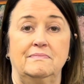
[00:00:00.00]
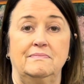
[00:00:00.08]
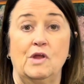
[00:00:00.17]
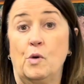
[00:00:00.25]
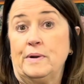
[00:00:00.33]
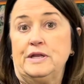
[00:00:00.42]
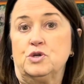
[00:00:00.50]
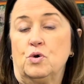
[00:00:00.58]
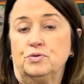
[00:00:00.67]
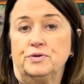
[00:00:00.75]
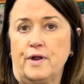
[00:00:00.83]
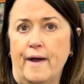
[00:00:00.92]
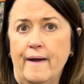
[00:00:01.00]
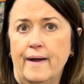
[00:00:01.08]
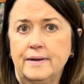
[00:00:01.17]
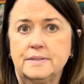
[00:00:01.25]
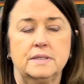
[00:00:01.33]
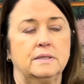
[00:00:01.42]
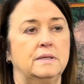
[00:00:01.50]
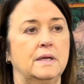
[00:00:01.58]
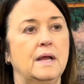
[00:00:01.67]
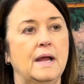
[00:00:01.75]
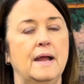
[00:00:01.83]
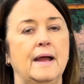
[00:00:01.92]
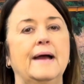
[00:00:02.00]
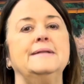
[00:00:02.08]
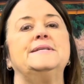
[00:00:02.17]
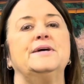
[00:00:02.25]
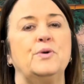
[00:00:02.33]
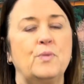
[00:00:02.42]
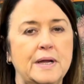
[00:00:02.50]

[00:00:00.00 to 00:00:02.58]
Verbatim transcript: Nobody told her not. Until